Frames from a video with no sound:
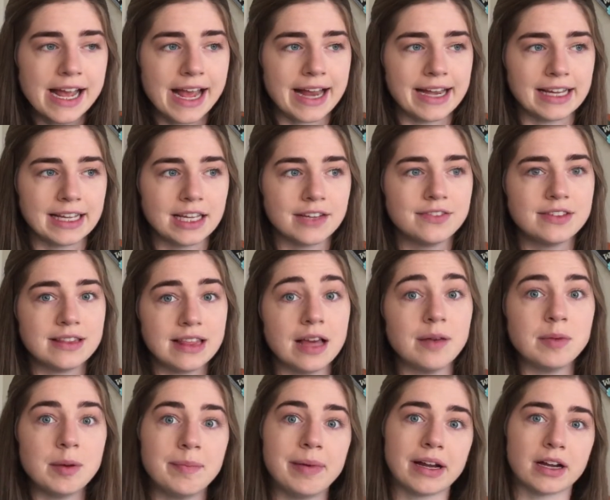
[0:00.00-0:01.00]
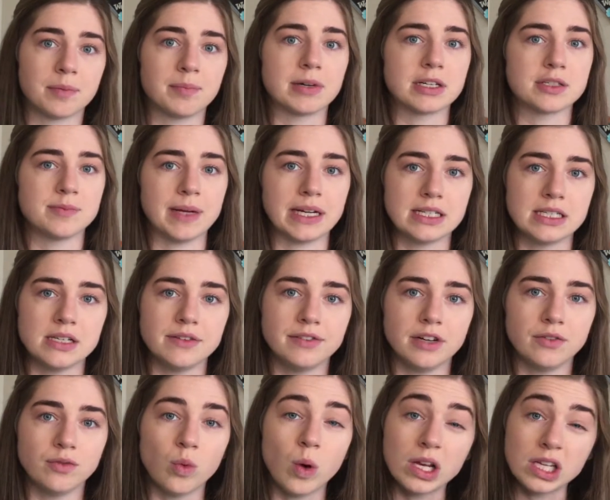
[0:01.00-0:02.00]
and it gives them a better perspective
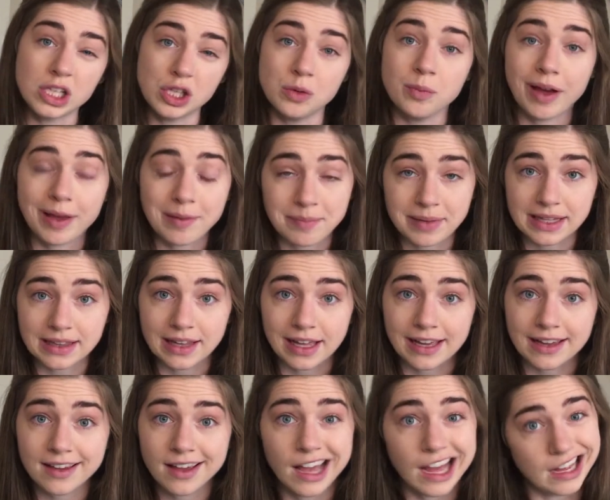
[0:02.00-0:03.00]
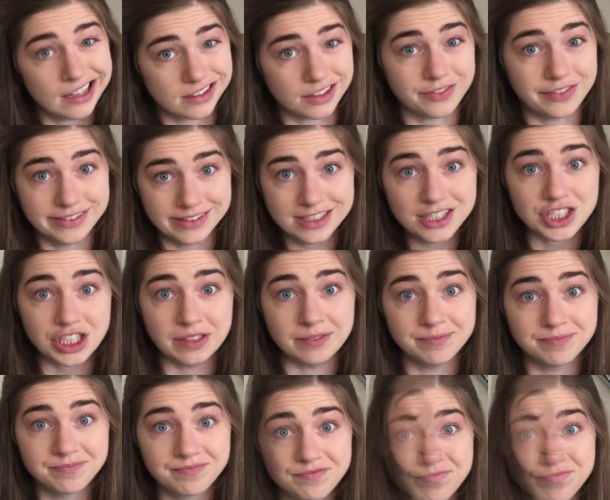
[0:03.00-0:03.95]
of what you might be like as a physician.